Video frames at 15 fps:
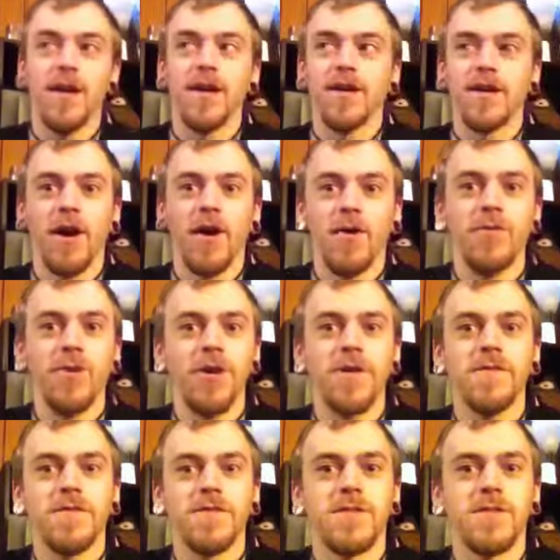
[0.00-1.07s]
Keanu
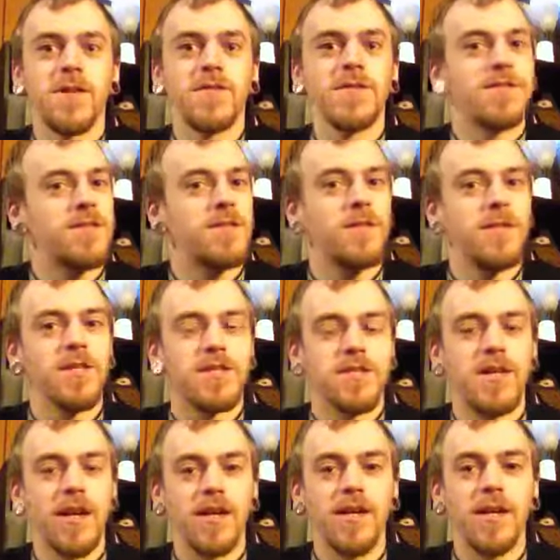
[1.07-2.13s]
Reeves does this
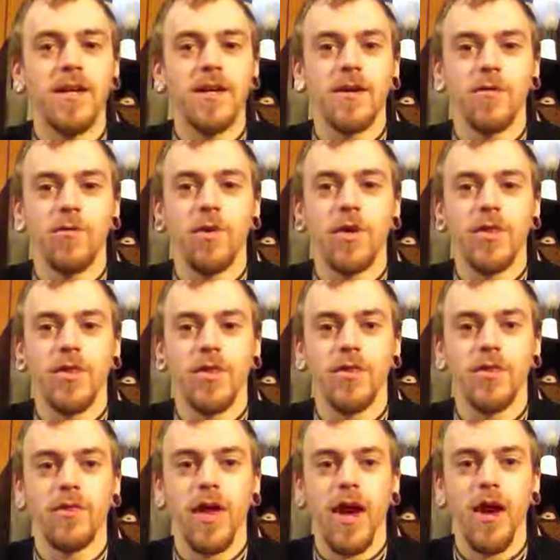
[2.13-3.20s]
technique with
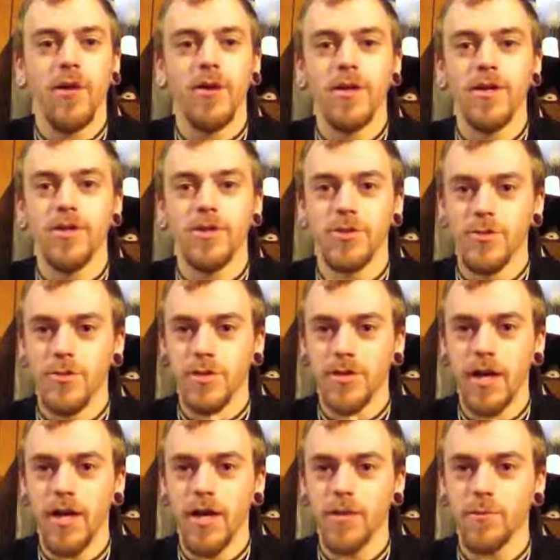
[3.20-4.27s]
how he shoots a
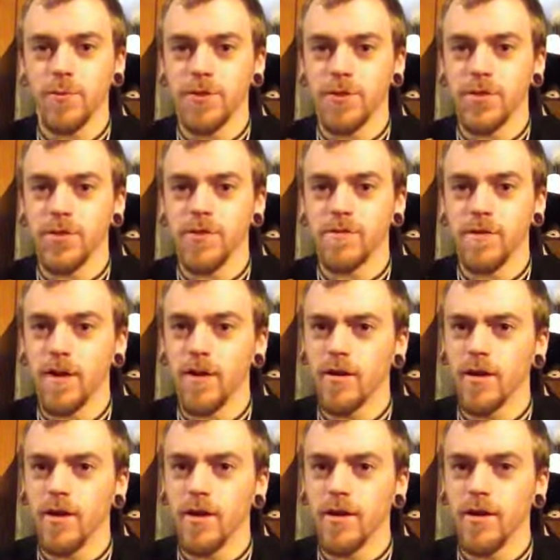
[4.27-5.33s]
gun, which is
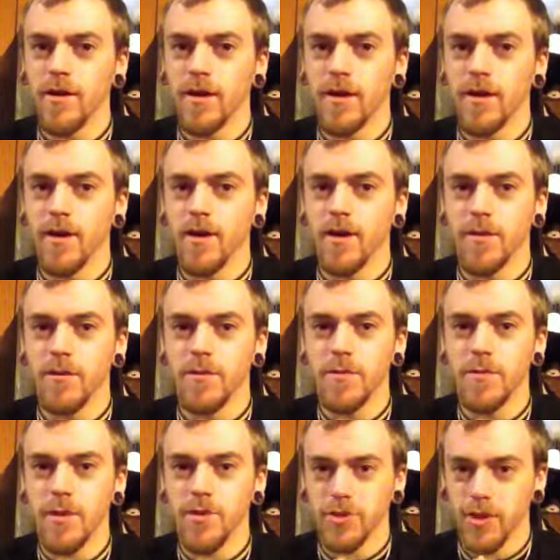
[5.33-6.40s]
very
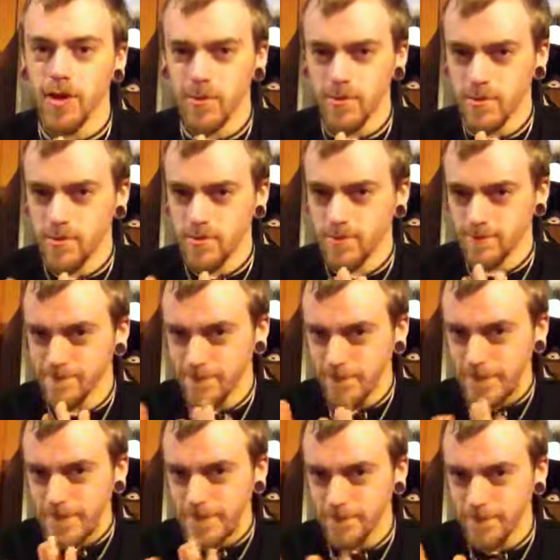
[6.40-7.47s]
special
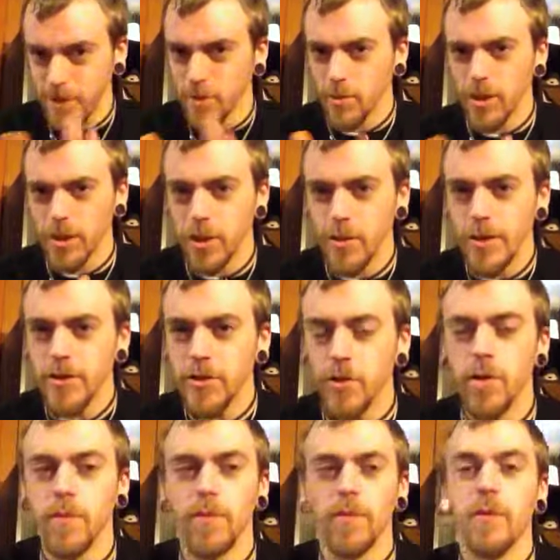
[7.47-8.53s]
ops-y. I don't want to go into
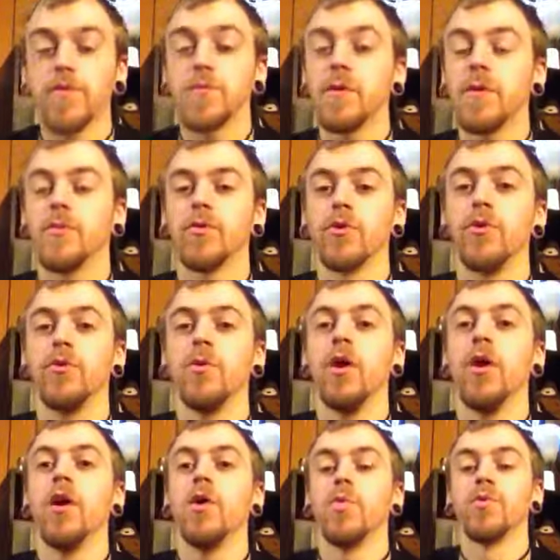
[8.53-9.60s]
it, but most people who
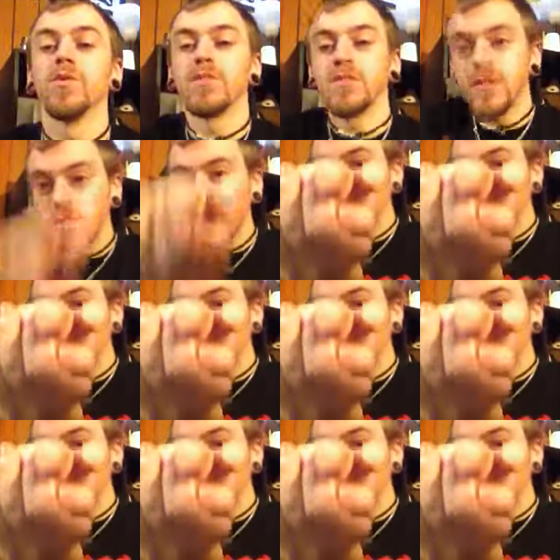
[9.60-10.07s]
will see